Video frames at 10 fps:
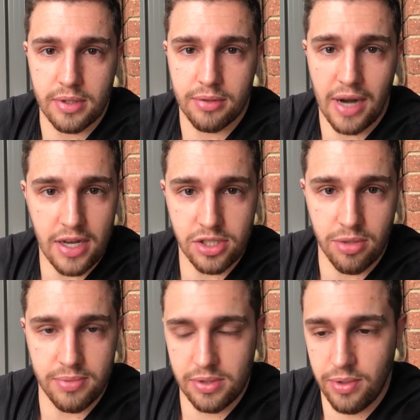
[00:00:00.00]

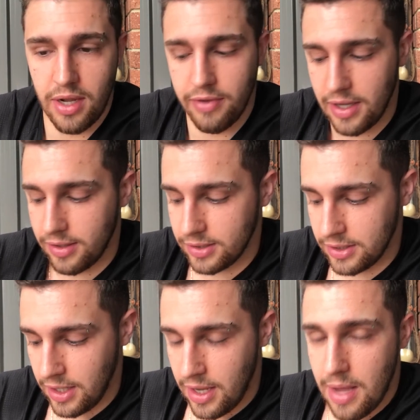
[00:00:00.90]
rhizomes and whatever
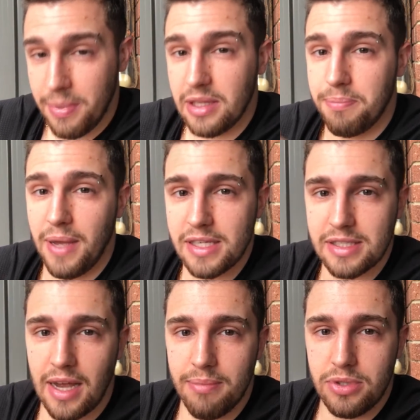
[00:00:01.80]
else. But the best
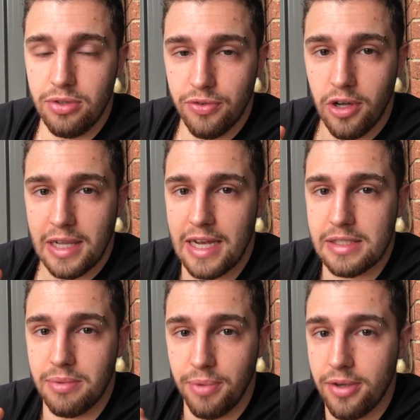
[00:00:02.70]
time to
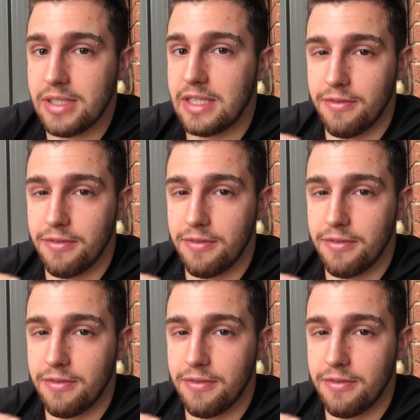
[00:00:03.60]
fertilize in the most,